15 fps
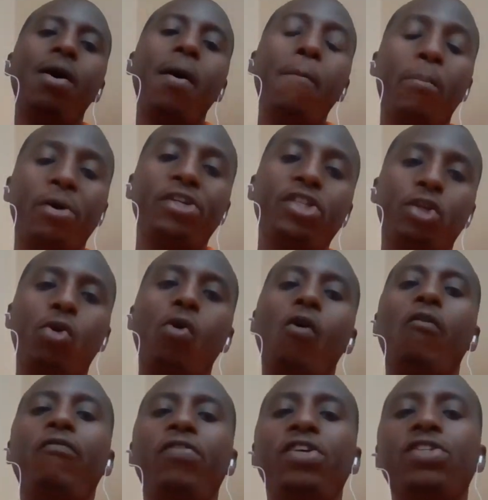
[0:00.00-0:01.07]
political
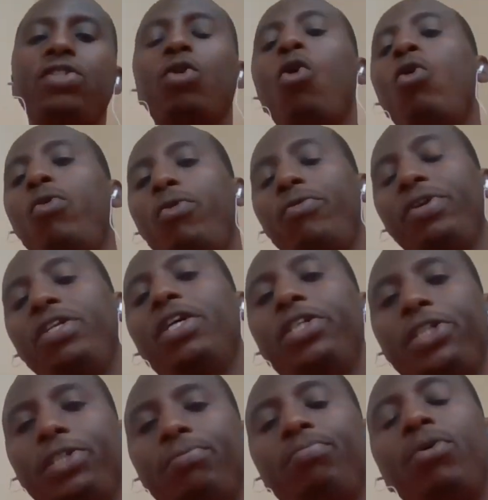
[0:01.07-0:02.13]
office or
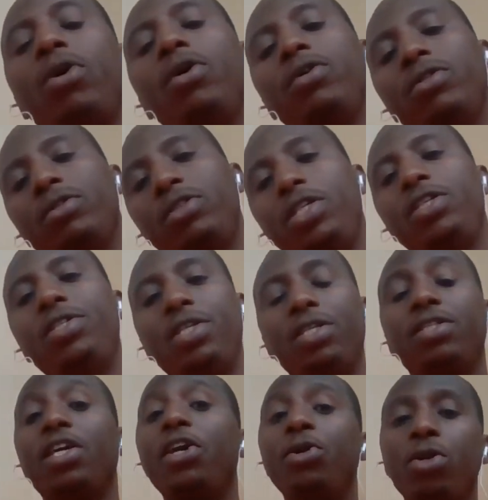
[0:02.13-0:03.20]
leadership. This
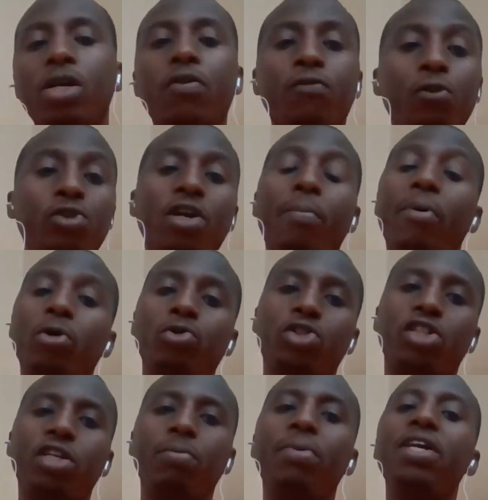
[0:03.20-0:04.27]
is a unique feature about
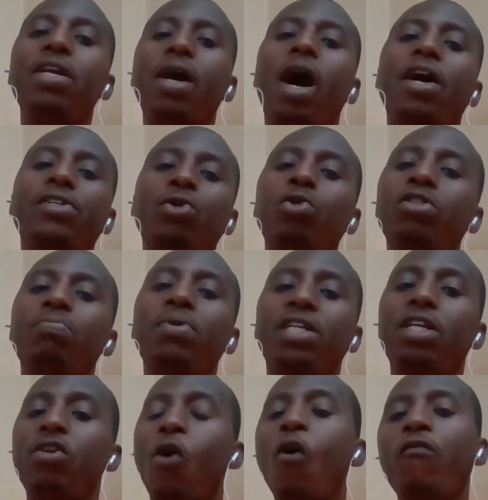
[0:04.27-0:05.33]
him. He has not been
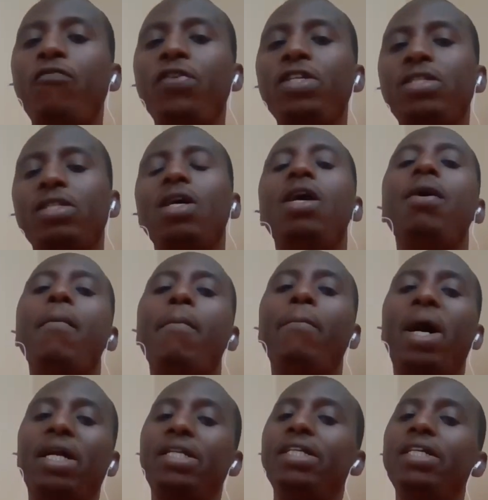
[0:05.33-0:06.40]
in office,
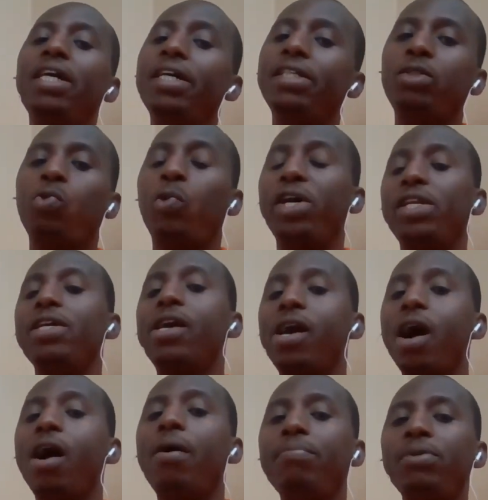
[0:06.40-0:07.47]
and yet when he
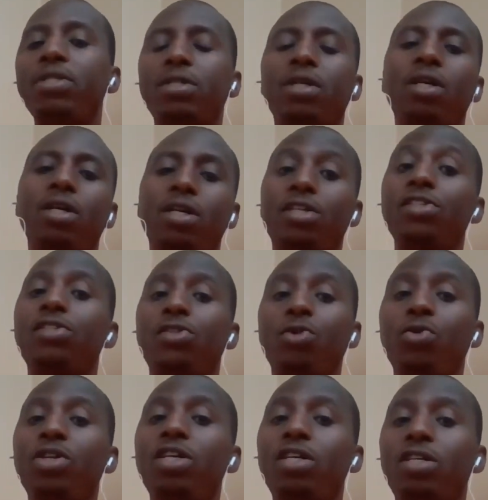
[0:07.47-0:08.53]
comes, he's
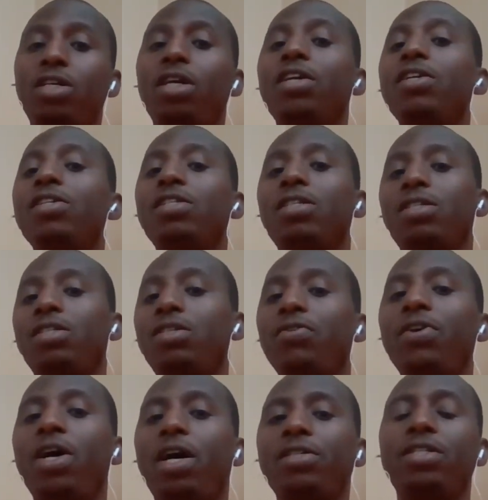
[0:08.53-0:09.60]
unique, he's
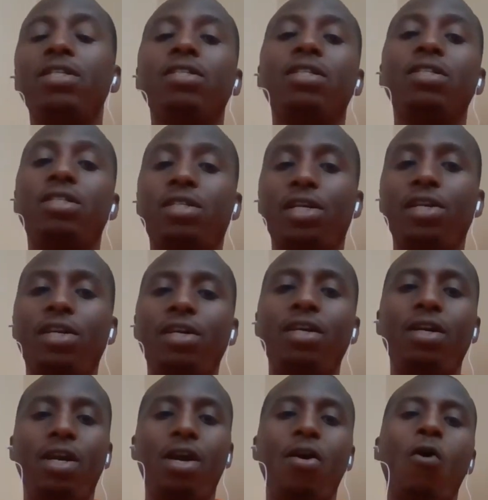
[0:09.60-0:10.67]
serious, he's steady
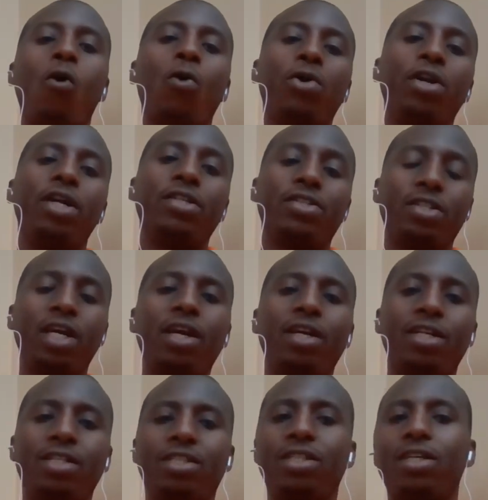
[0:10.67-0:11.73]
on the
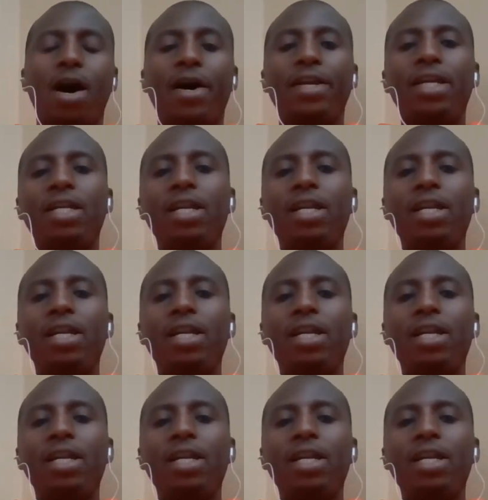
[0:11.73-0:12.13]
stage. And